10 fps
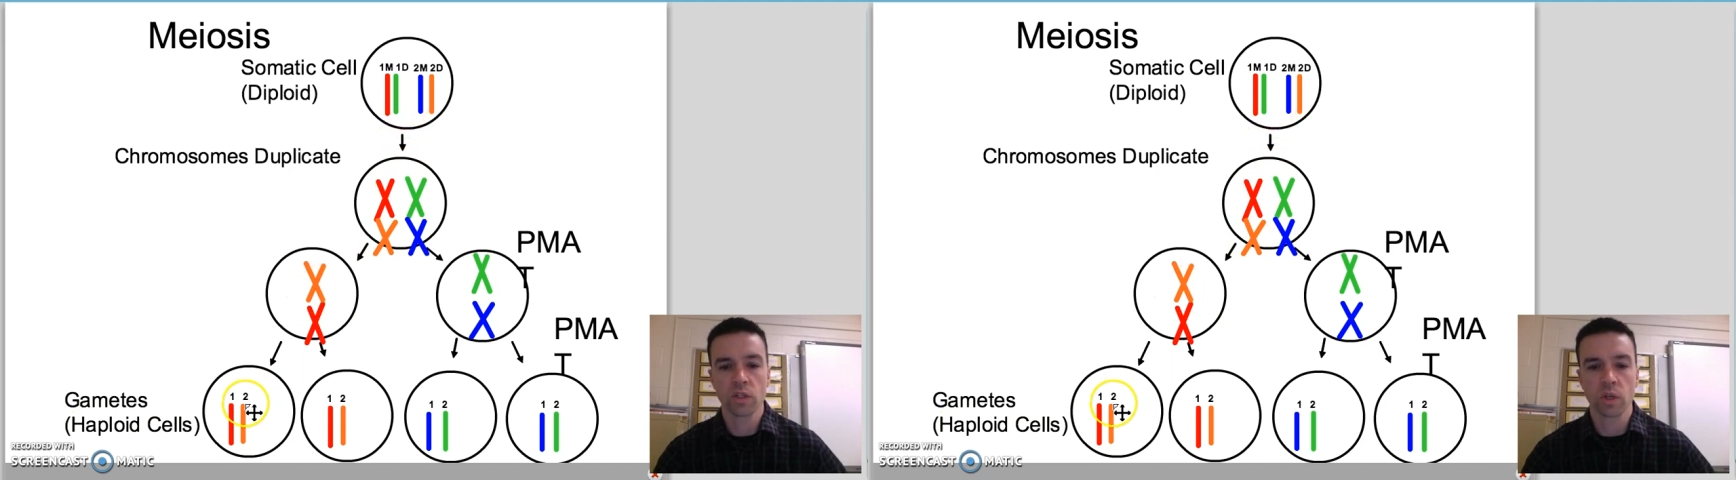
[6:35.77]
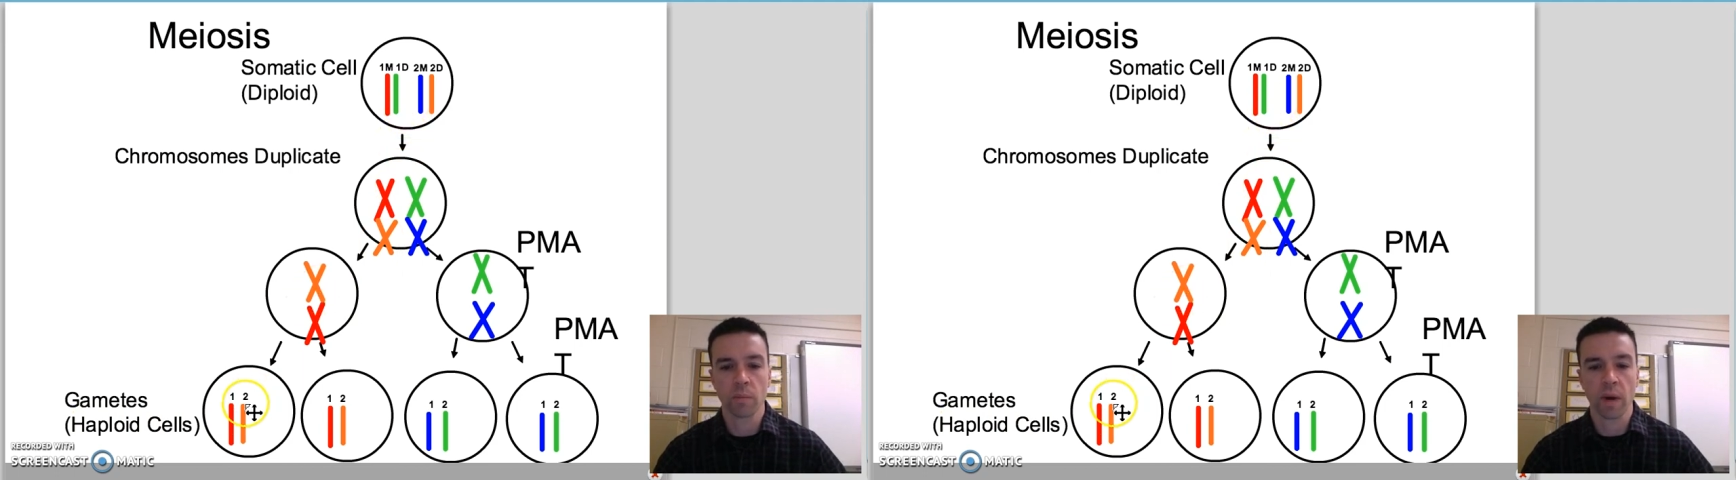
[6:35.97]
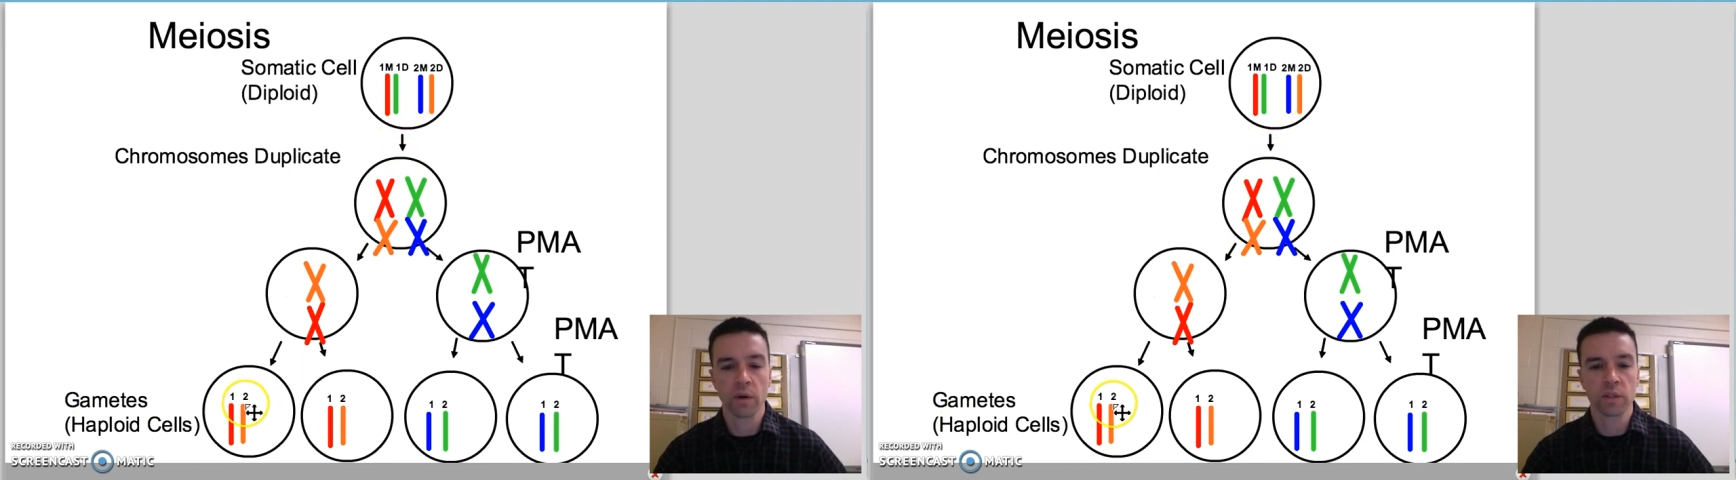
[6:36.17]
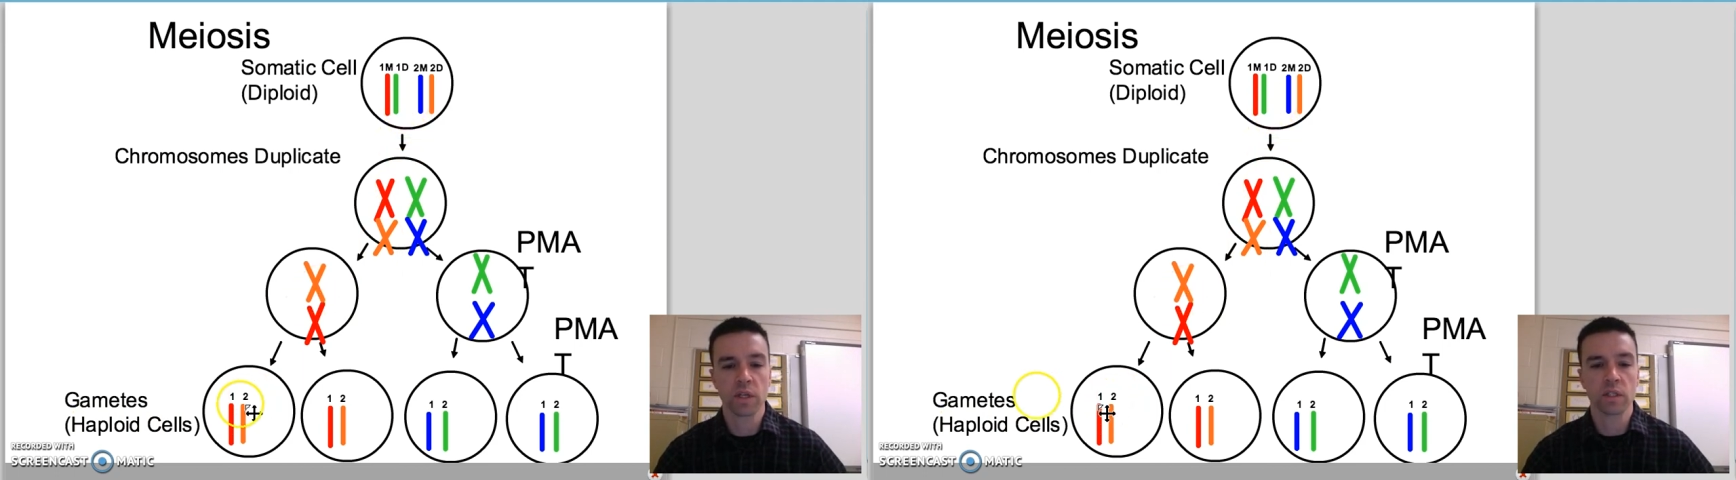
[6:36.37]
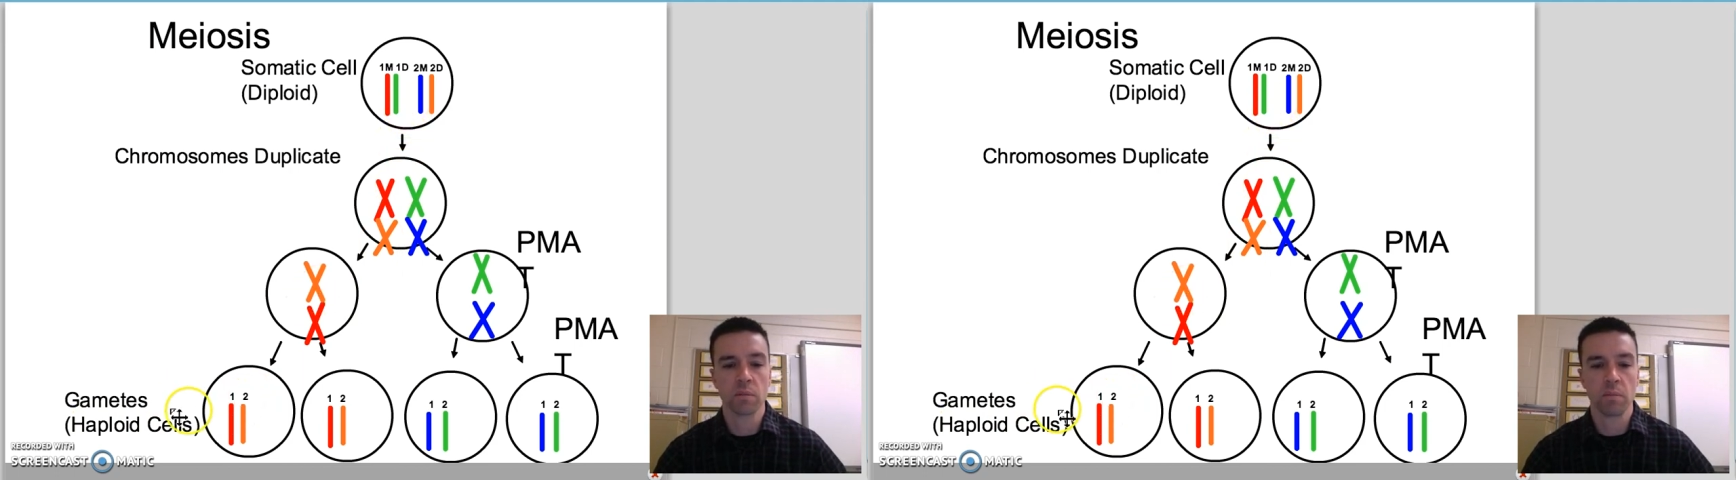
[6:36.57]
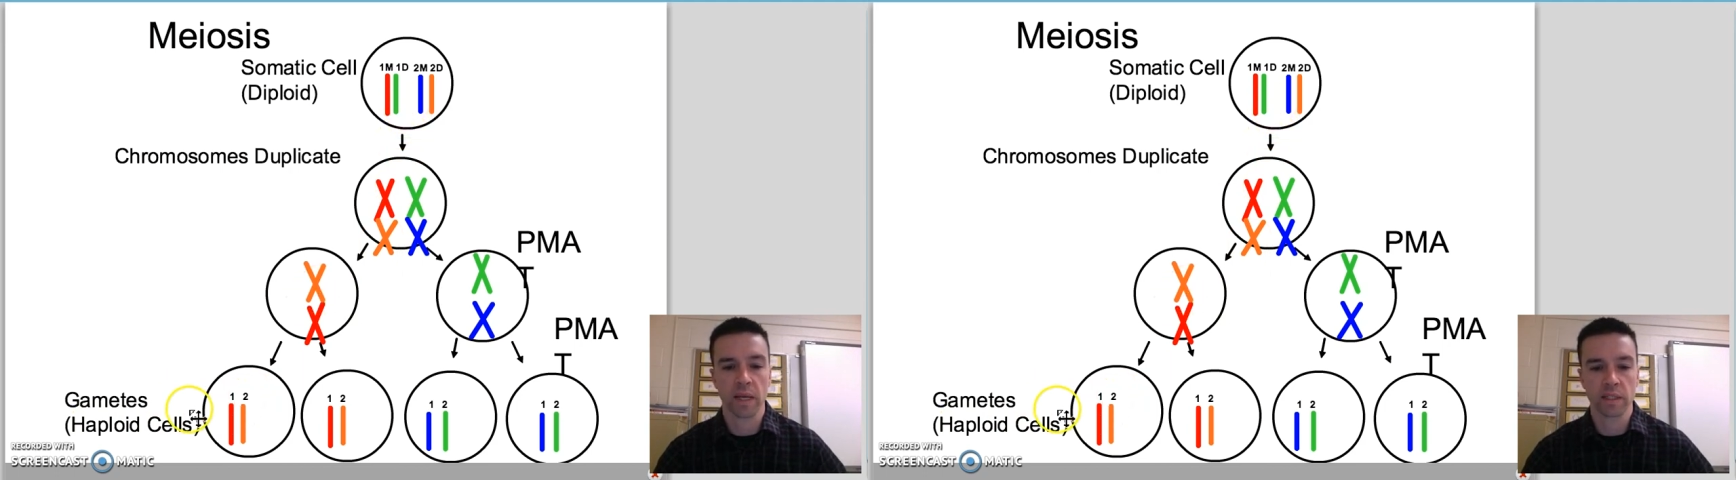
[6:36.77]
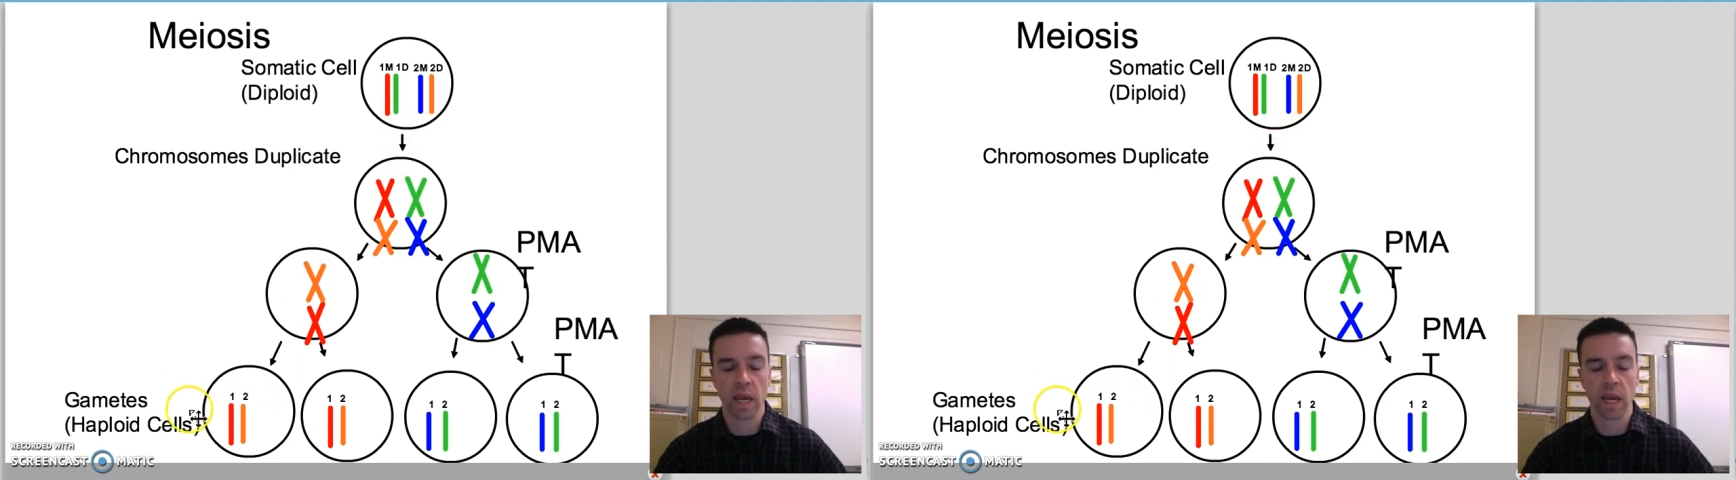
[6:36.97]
So meiosis makes